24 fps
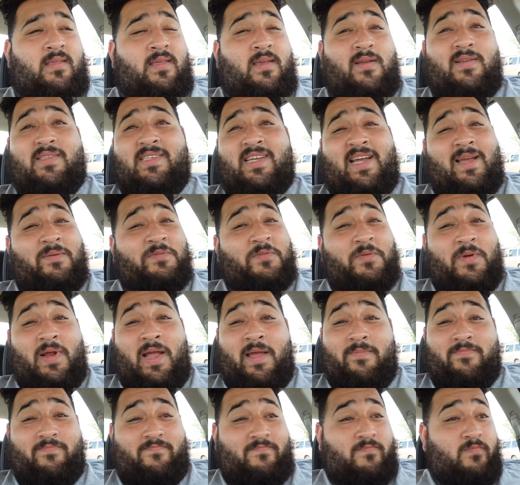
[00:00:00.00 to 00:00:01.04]
There are times where
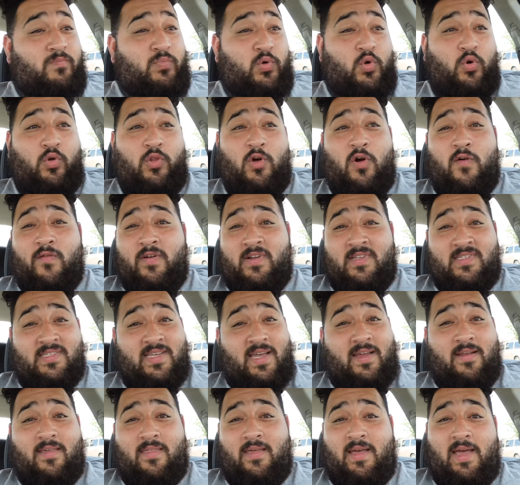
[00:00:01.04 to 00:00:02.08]
I pulled over on the
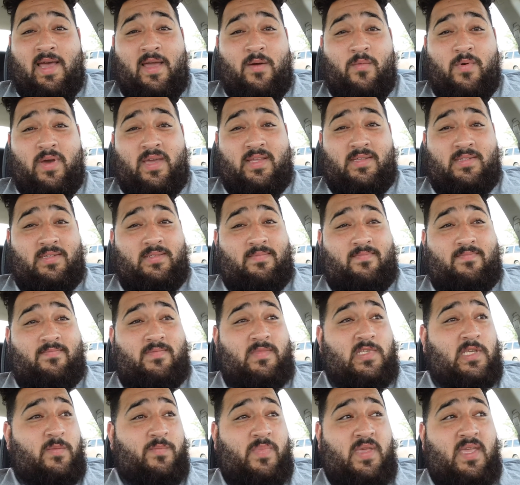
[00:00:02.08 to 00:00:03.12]
side of the highway
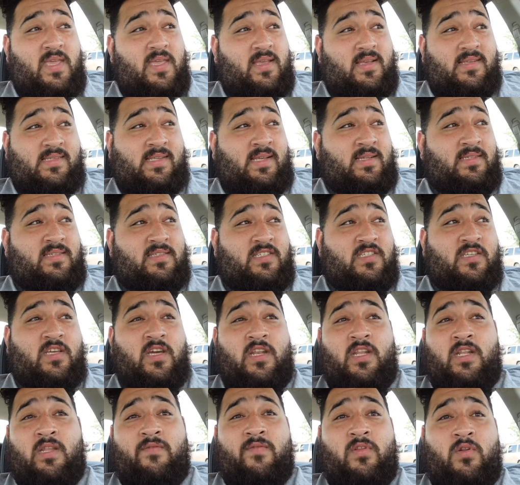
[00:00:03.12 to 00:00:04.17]
to pee because I just
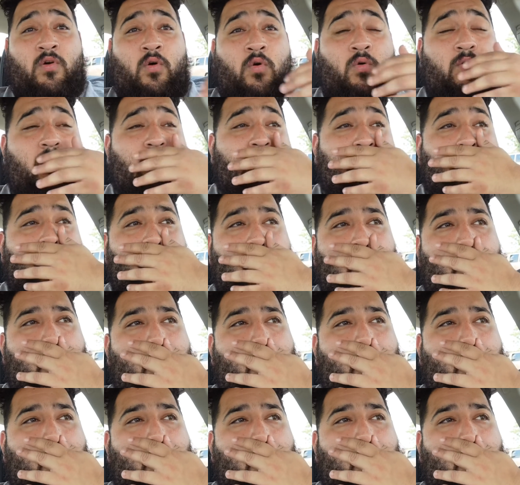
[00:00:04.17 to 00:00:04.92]
couldn't even hold it.